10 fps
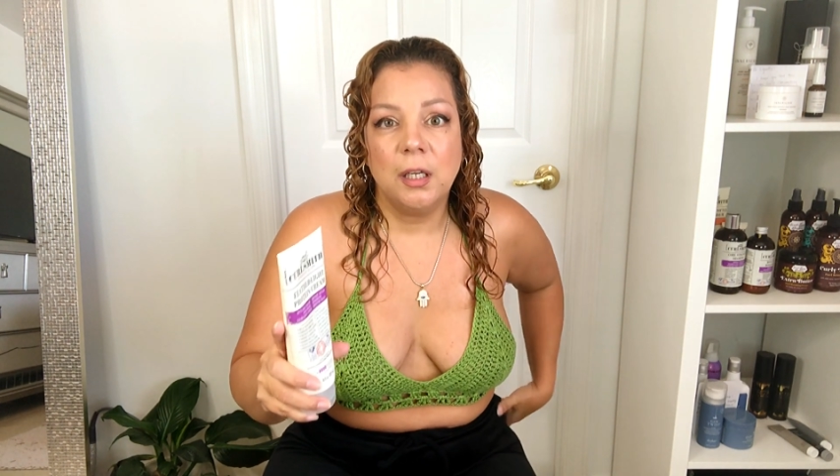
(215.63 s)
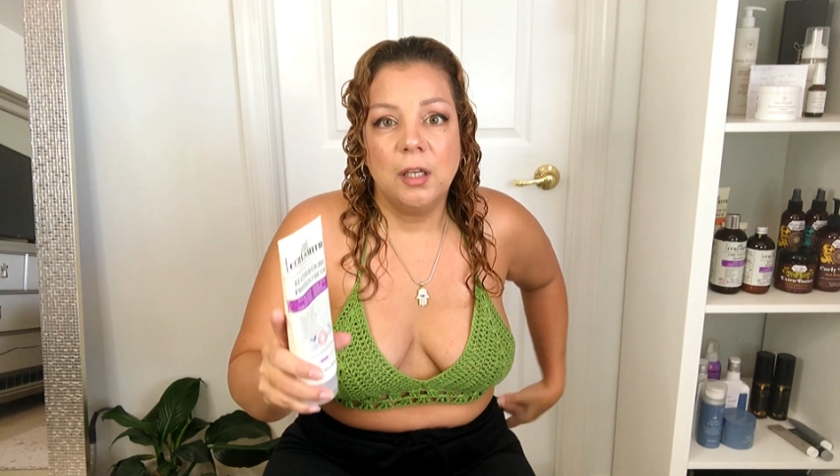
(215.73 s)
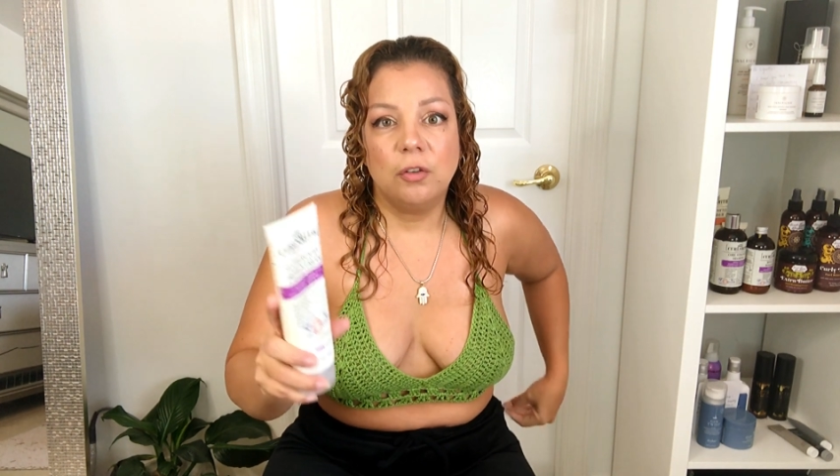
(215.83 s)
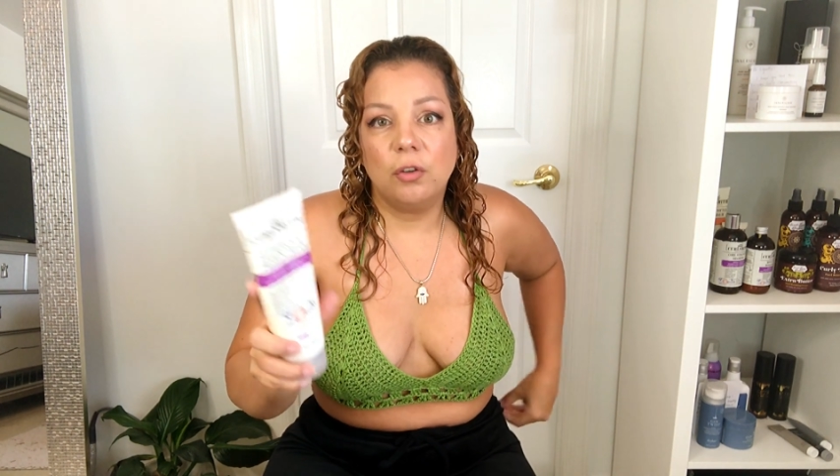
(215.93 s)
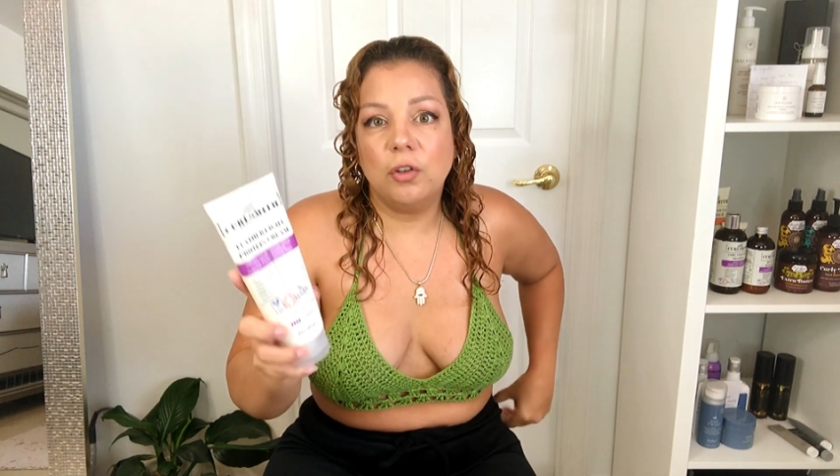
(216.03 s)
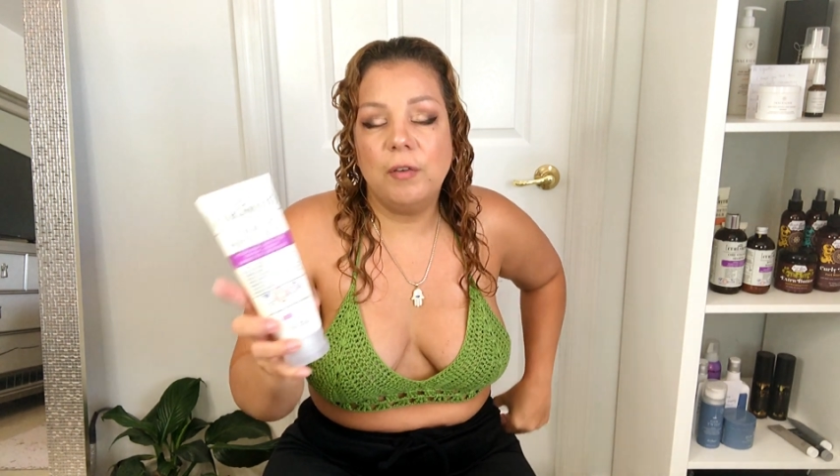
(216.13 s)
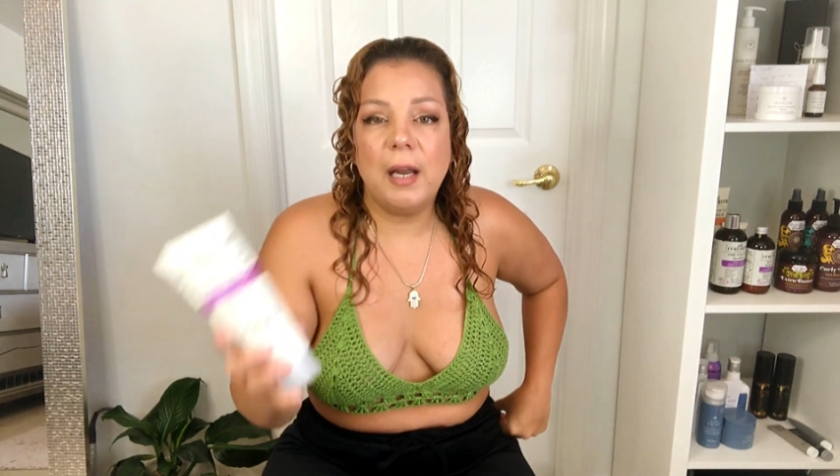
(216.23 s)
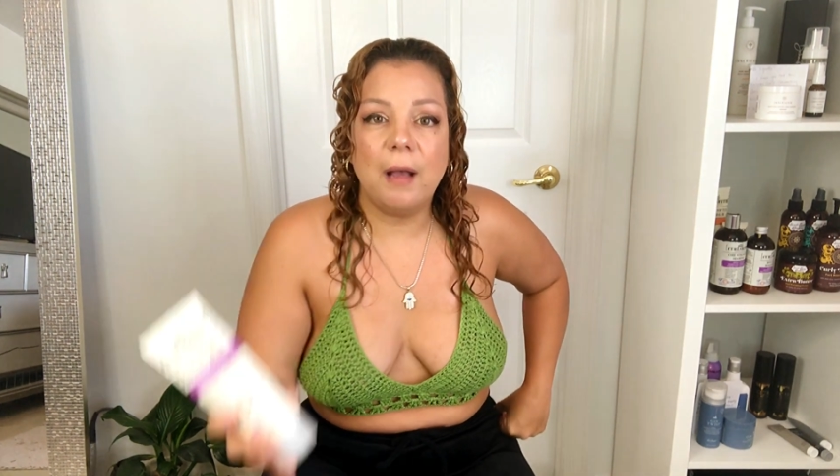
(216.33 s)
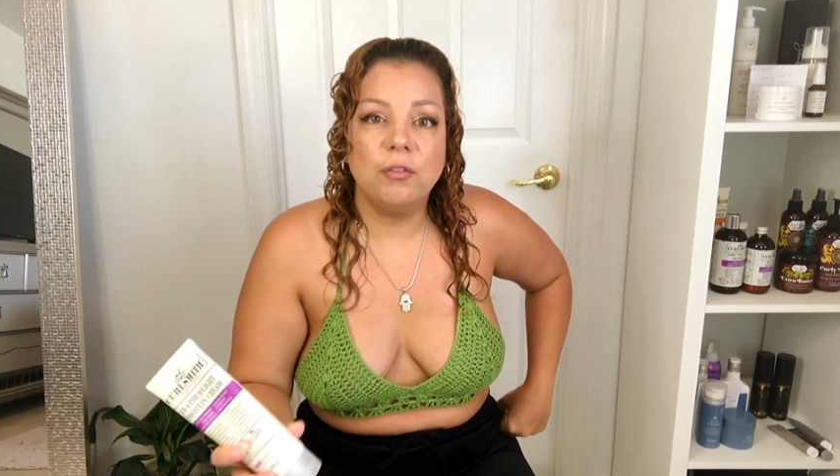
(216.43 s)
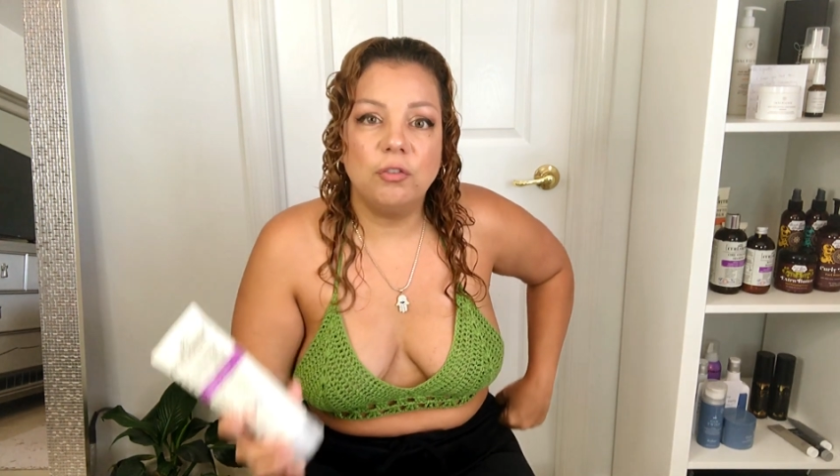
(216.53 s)
So you really
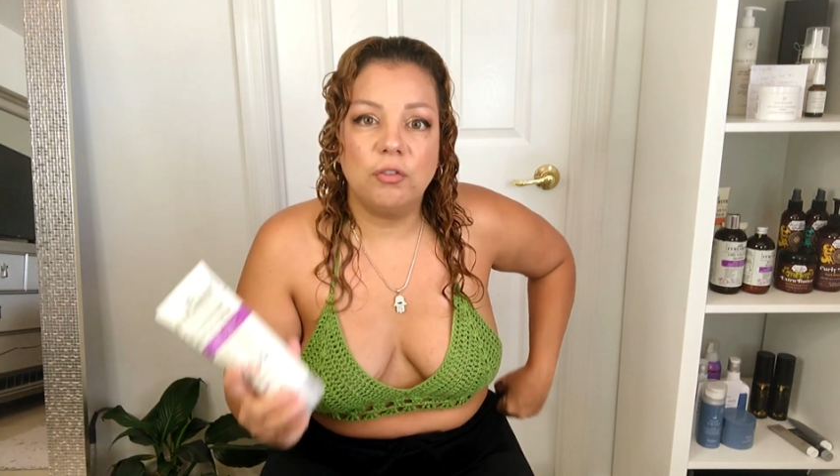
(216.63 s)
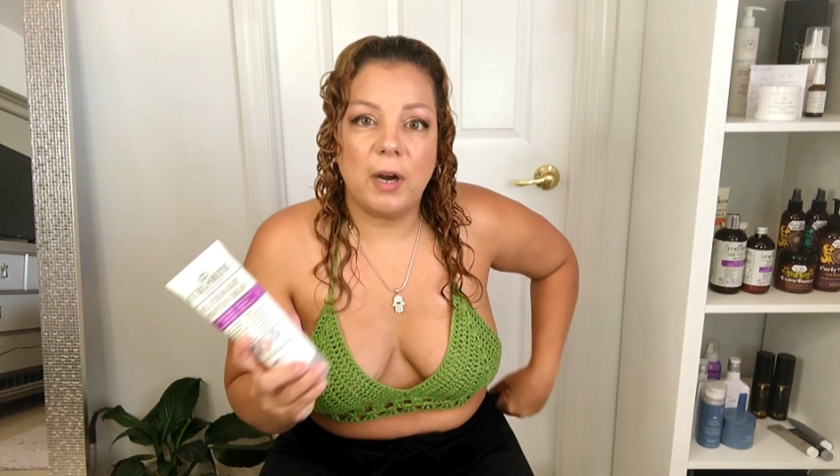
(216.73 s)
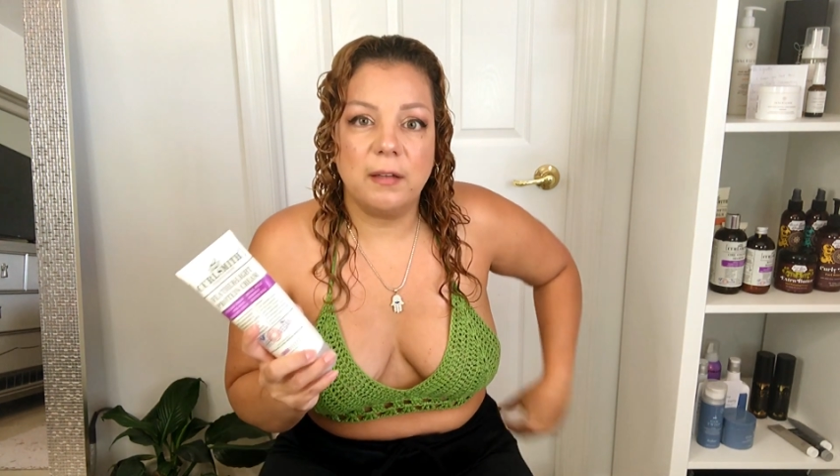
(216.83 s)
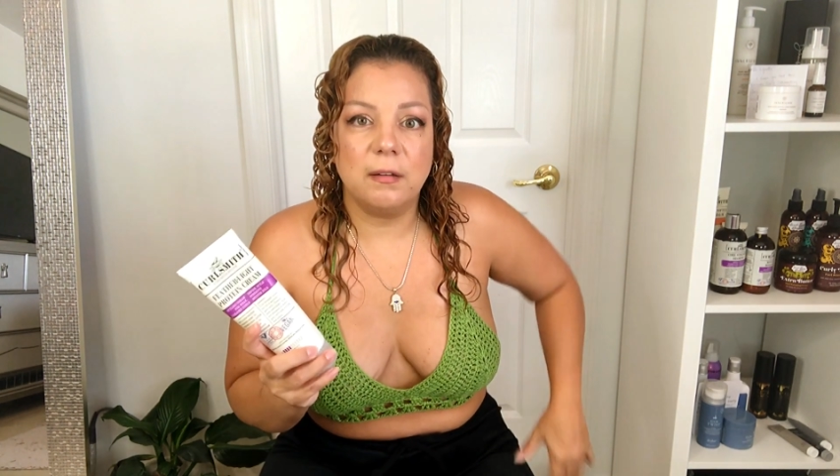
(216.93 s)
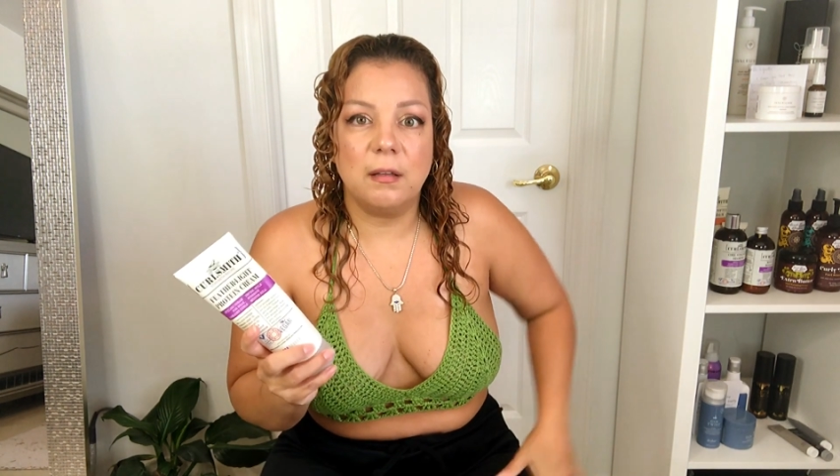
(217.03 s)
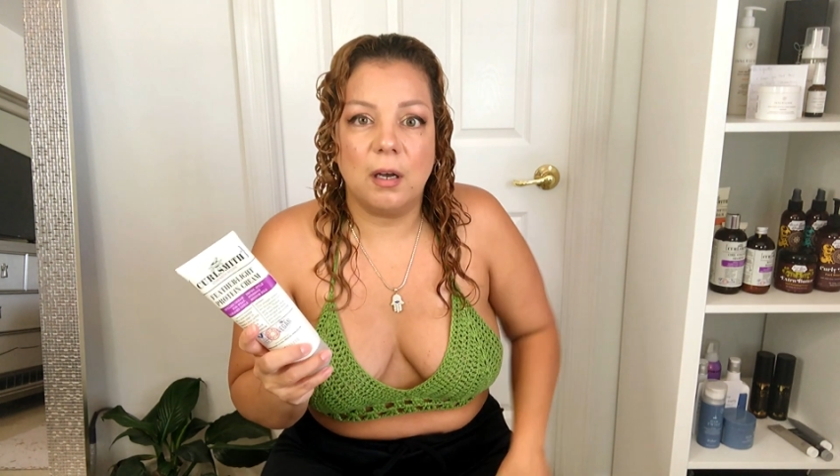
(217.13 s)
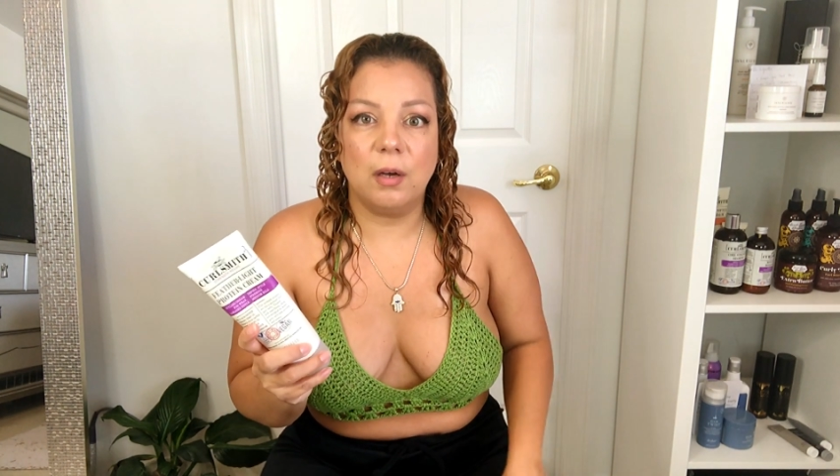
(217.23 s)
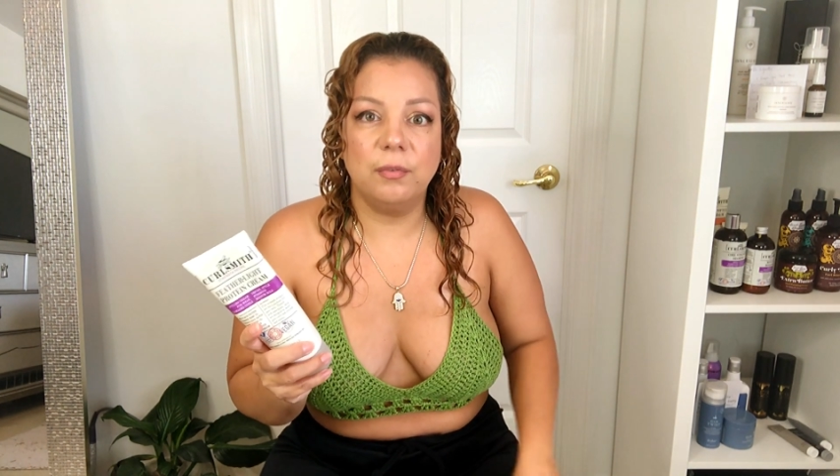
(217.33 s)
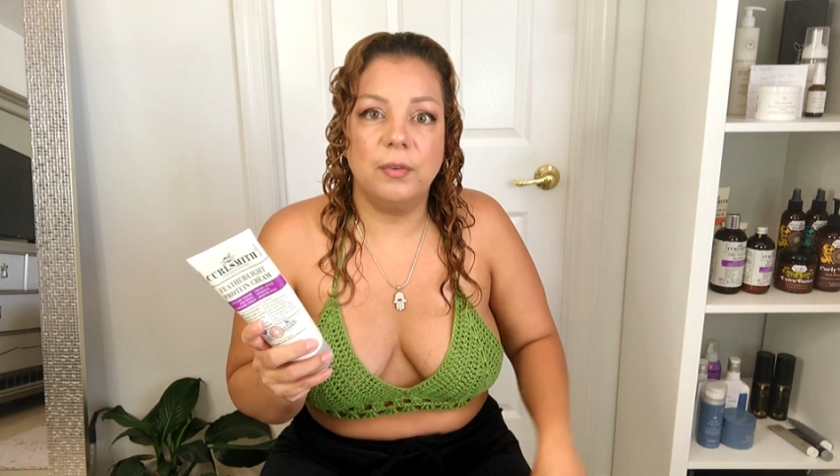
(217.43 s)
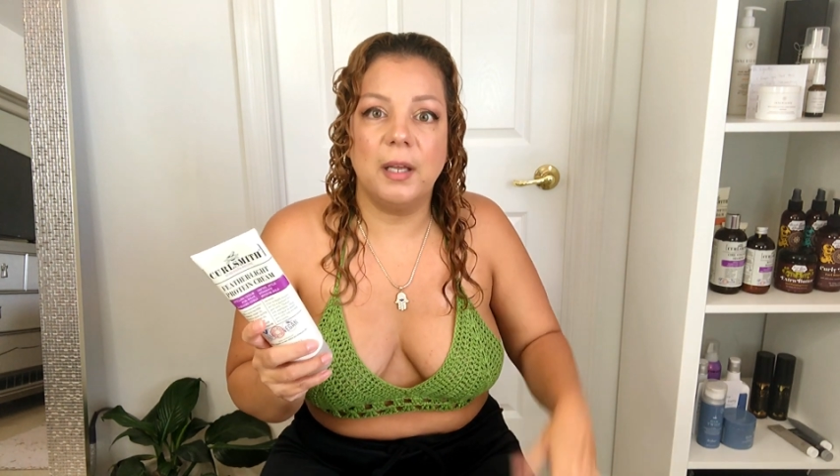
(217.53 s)
have to try stuff